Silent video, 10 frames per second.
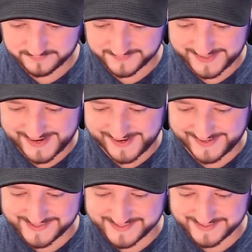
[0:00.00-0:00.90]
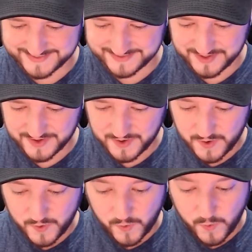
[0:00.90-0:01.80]
Yes.
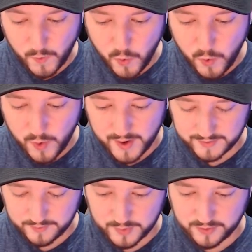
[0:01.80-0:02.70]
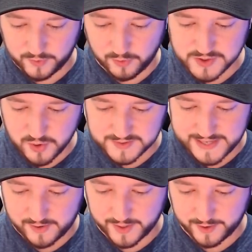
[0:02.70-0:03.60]
Oh, a little one of those going
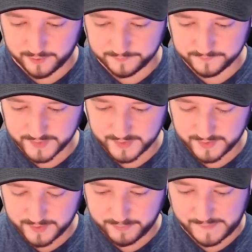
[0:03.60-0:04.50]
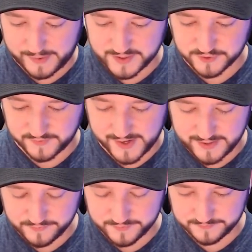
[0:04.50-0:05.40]
down here. Barbarian survive.